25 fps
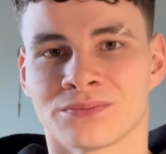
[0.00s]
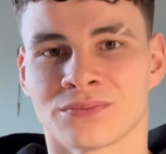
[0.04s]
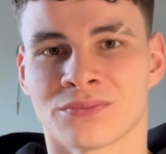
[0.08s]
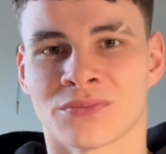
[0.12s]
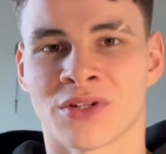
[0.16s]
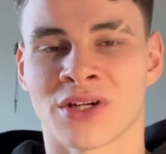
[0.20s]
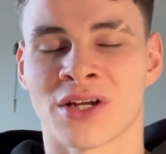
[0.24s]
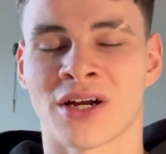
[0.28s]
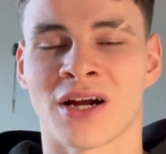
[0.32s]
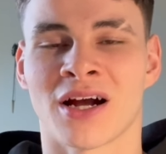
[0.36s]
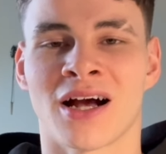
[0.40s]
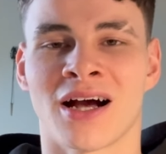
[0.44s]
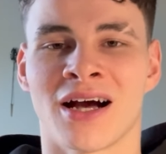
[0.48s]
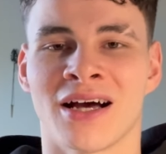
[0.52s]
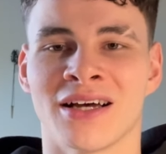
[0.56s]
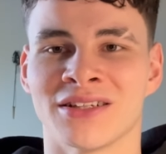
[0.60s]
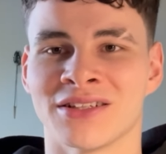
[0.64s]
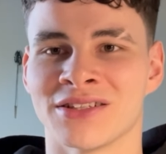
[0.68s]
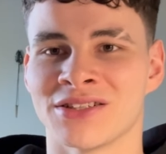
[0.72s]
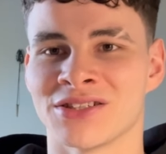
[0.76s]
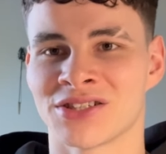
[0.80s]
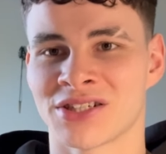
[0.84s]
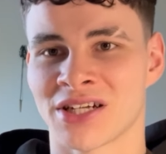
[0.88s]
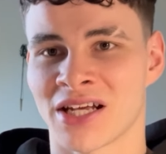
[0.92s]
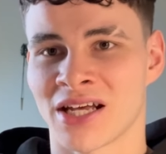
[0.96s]
your
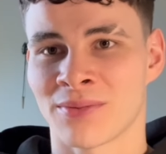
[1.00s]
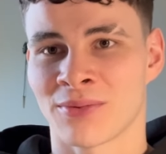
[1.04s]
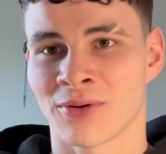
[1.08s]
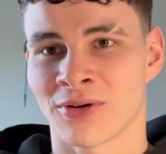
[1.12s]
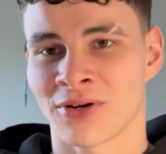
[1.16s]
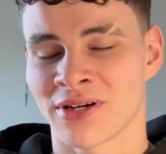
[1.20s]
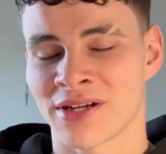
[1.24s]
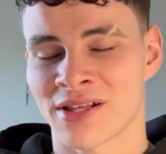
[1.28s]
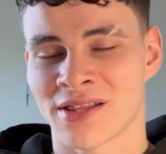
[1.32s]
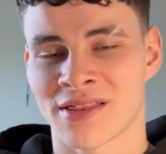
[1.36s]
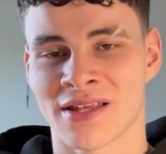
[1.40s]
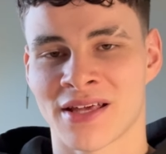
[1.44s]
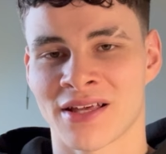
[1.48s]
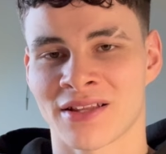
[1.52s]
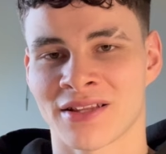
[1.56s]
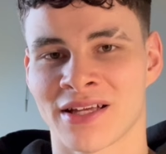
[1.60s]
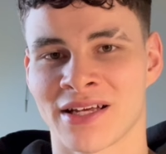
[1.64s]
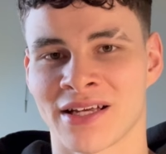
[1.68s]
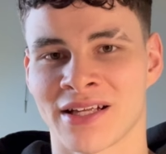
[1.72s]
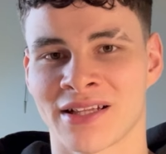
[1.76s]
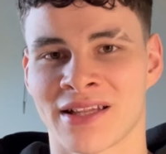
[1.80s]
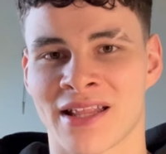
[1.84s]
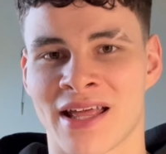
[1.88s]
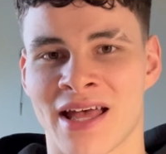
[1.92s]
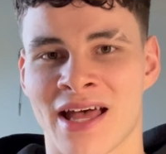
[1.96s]
eyelid shape or anything
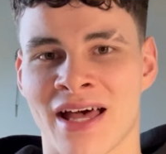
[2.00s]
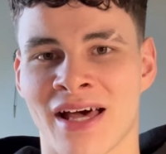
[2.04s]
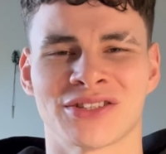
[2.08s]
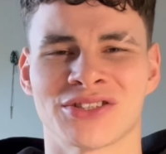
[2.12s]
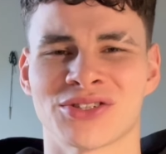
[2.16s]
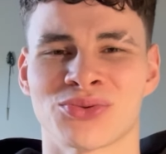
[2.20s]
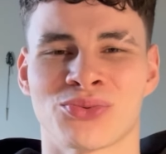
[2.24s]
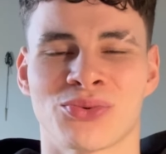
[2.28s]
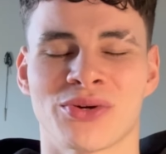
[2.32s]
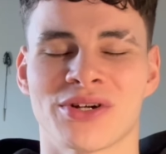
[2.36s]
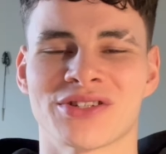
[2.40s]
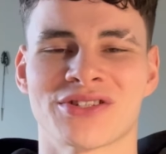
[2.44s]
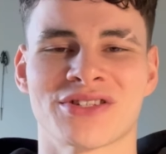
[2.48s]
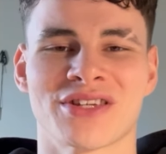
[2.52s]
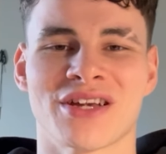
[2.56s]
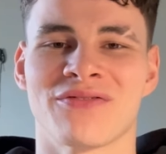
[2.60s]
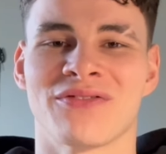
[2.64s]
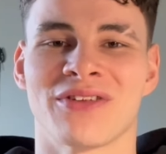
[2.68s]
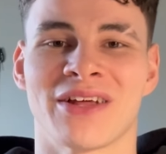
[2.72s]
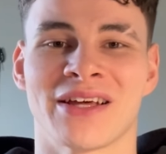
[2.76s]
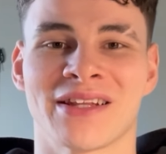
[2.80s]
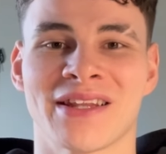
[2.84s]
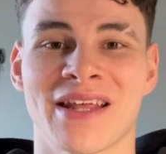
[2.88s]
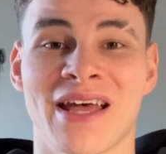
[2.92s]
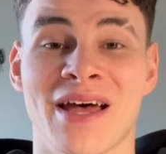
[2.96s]
like that, just weird stuff
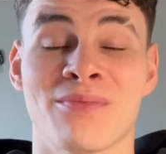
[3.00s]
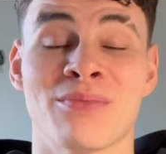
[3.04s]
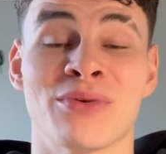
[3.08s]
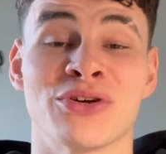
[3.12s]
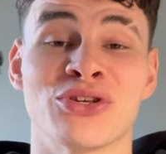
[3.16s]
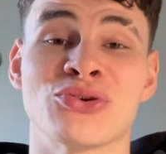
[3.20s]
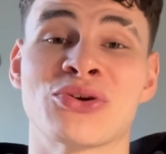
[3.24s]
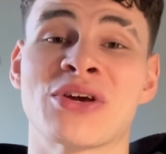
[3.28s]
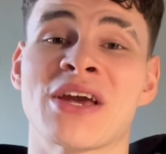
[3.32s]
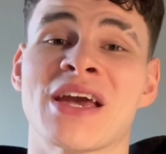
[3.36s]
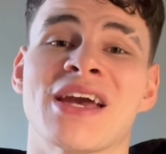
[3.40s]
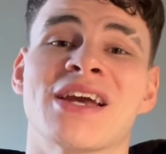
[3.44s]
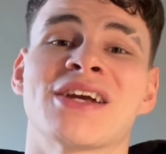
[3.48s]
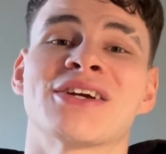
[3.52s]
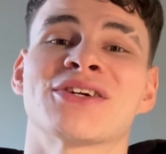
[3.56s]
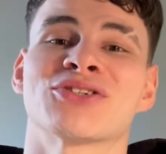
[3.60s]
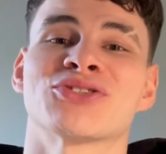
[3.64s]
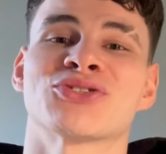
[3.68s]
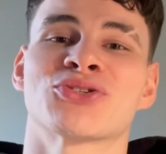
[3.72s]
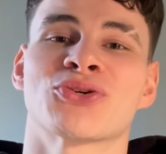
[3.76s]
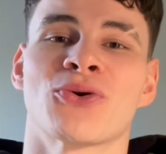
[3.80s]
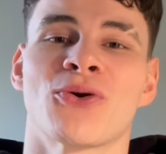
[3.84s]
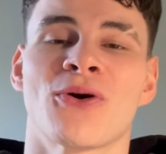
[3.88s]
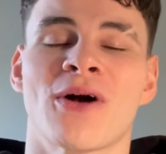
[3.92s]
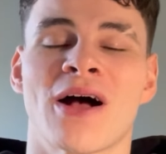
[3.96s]
like that, but you can
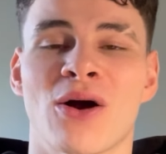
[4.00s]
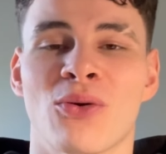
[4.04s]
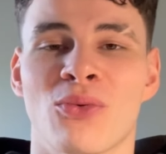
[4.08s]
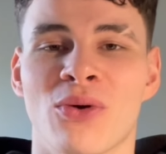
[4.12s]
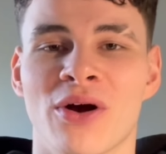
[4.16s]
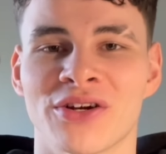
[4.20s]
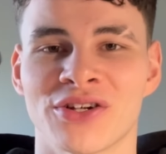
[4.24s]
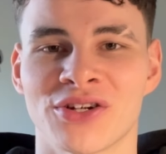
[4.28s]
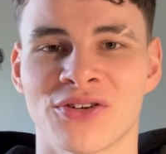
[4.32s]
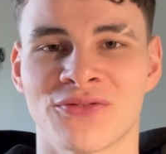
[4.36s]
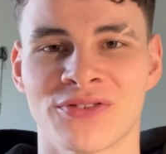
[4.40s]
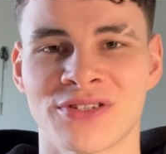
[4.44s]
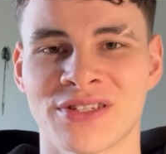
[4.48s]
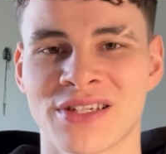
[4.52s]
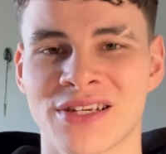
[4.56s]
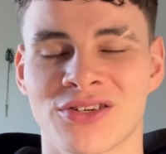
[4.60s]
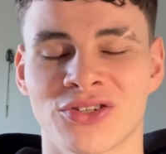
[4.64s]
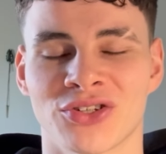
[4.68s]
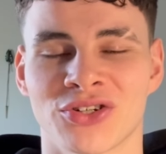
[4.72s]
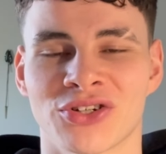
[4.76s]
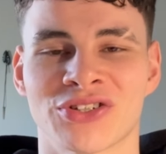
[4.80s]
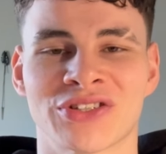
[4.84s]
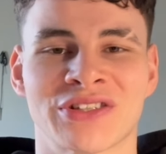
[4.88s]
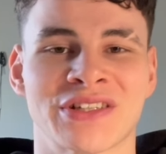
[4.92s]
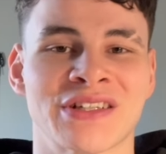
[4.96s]
control how well your physique
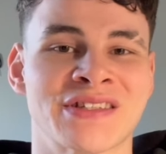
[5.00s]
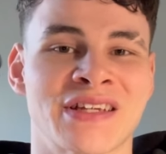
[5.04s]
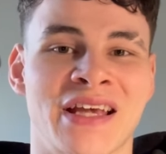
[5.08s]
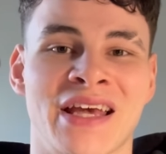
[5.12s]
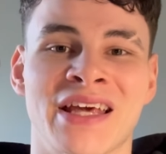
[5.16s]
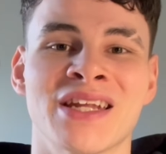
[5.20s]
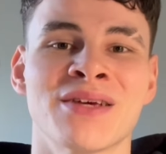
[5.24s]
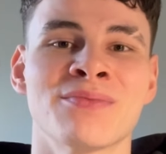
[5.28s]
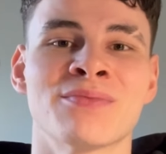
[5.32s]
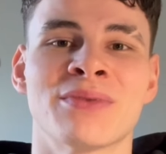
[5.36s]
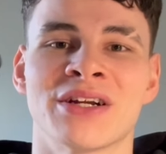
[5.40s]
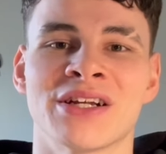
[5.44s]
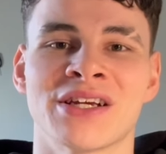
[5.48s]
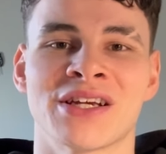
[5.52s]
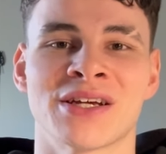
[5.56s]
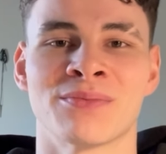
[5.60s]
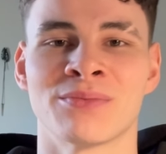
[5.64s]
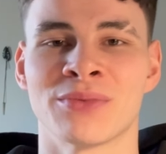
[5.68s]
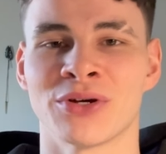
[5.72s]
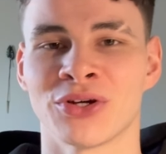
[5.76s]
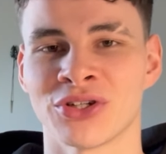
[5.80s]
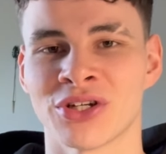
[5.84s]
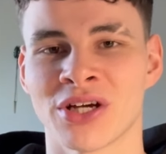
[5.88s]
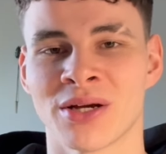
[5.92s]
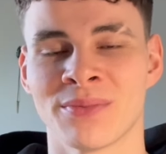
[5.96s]
looks, because anybody can
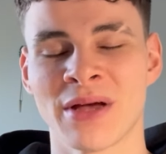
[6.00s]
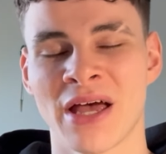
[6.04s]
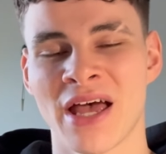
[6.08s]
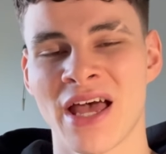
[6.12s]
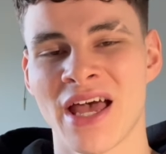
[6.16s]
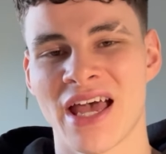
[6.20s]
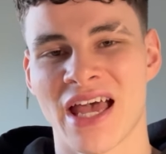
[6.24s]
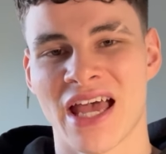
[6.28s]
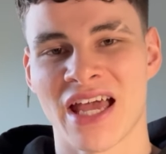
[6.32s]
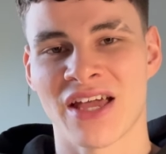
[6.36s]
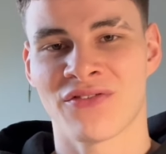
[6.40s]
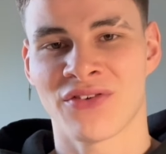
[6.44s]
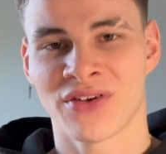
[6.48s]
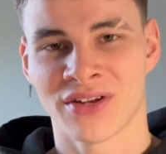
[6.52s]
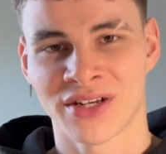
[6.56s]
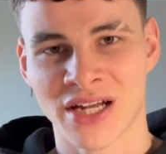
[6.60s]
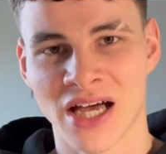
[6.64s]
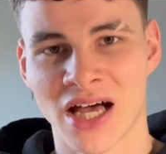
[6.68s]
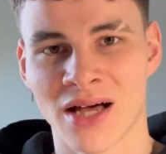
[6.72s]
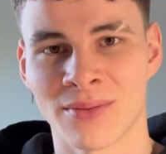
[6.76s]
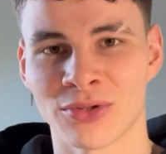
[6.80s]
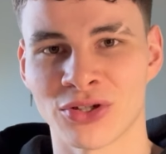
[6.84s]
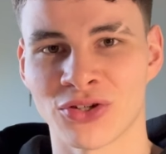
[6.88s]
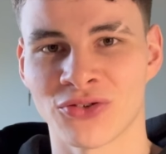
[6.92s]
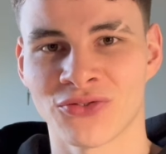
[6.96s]
build up a
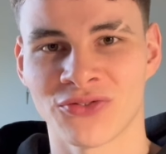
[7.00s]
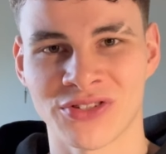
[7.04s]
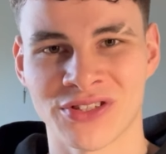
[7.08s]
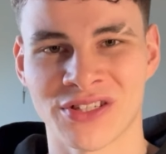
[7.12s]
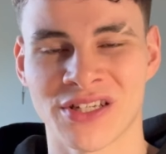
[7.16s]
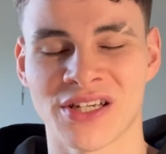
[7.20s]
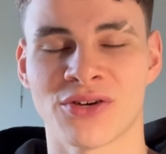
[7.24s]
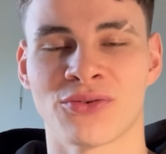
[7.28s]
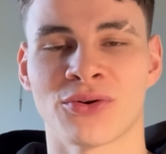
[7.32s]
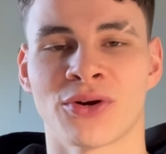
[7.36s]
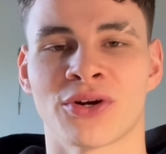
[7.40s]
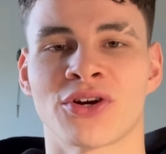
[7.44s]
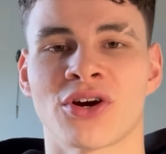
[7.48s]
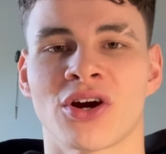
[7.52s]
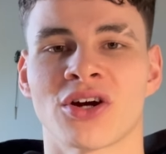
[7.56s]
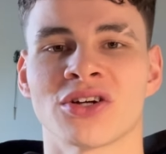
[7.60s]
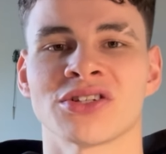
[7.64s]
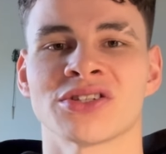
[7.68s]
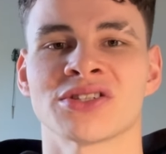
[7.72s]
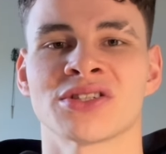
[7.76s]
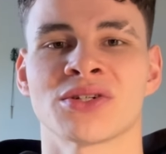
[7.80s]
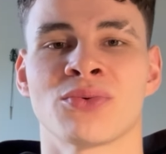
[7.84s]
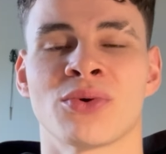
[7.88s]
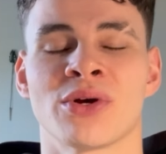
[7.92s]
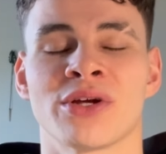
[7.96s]
phenomenal physique
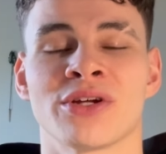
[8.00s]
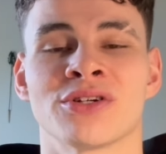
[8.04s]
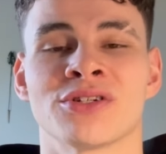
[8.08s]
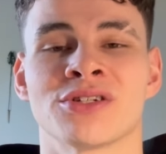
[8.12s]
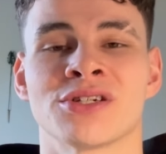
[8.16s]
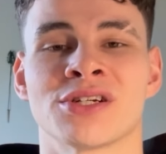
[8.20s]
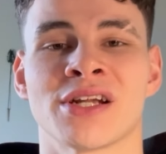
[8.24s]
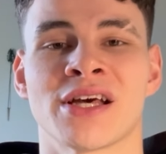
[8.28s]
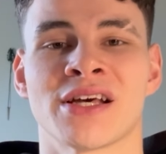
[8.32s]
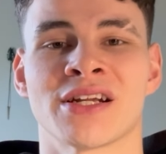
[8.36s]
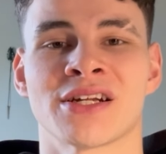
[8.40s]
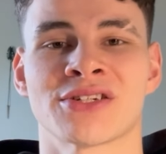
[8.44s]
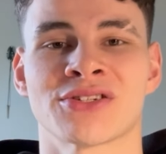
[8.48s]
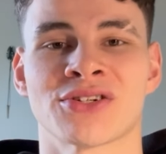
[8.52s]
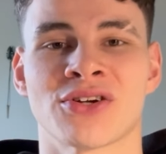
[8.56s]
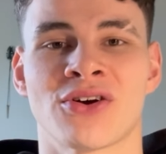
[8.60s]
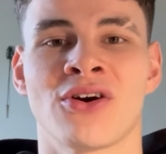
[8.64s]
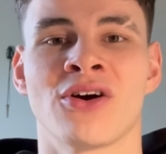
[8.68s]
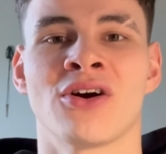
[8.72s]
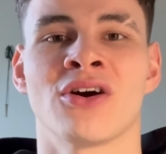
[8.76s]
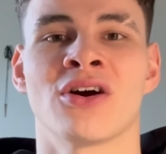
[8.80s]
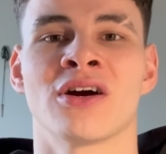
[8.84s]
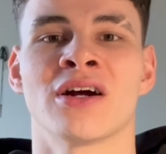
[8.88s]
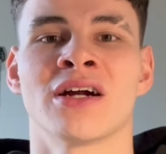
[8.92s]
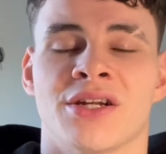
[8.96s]
regardless of what your genetics
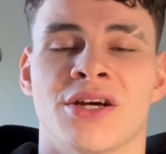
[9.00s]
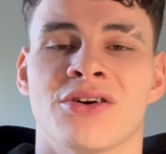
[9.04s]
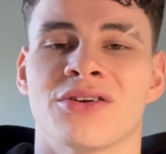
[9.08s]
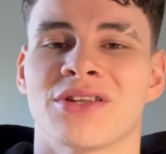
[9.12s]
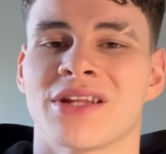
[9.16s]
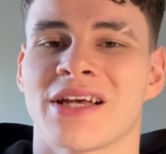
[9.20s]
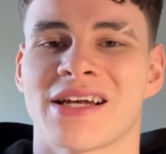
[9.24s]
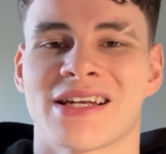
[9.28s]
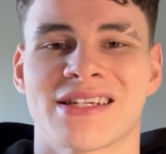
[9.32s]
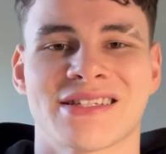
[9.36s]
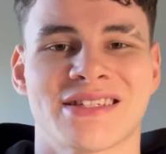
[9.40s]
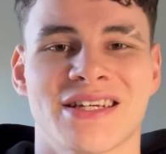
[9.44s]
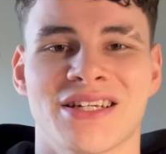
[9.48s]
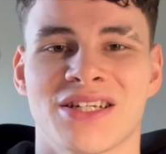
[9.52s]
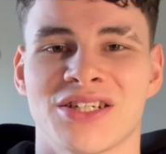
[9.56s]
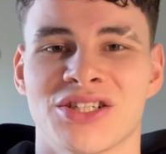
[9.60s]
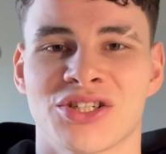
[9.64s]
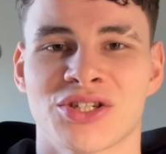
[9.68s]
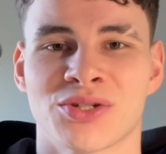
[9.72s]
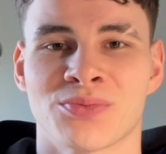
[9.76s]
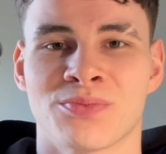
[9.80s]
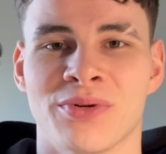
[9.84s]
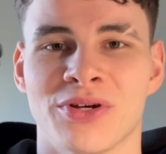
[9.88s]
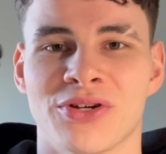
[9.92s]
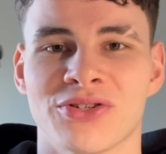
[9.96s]
are. You know, and like I said, it
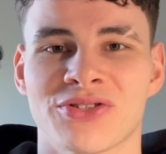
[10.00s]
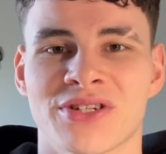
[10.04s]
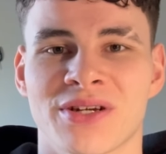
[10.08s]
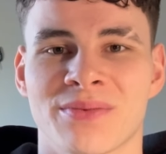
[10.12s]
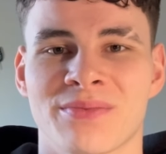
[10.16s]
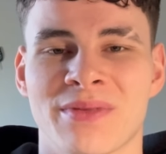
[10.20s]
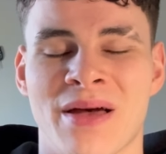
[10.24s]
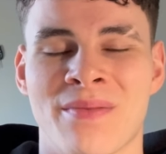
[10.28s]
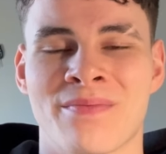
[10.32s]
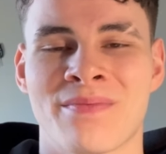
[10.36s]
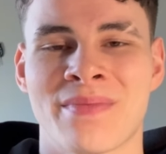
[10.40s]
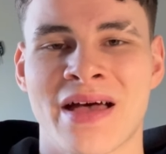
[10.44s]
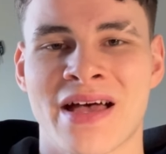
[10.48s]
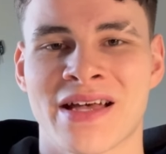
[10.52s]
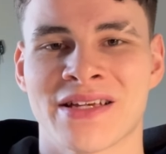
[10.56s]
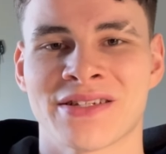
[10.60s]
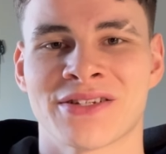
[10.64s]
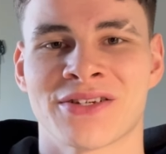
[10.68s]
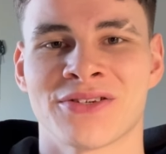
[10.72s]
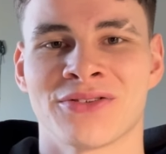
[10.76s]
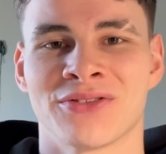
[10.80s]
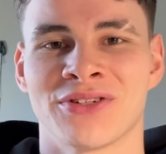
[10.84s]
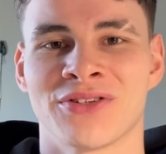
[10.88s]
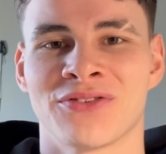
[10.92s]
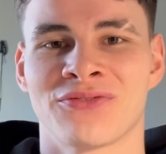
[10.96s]
just builds up that
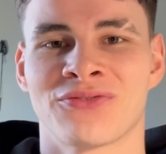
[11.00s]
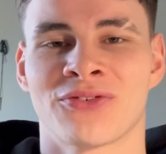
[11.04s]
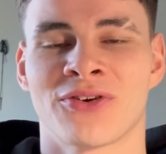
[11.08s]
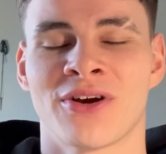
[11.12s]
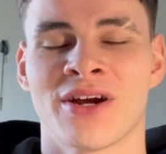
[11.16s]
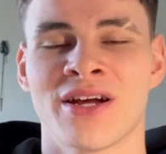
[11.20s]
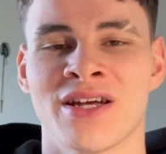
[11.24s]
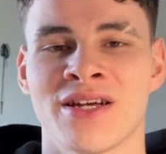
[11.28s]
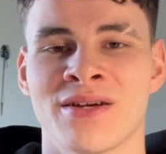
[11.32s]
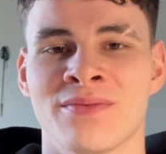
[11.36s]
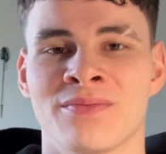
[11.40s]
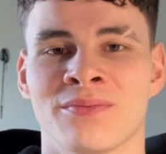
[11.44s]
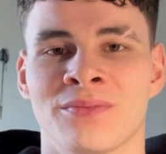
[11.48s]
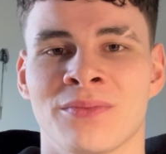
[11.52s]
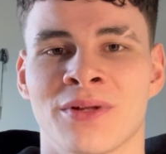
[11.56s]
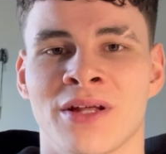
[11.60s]
masculine frame.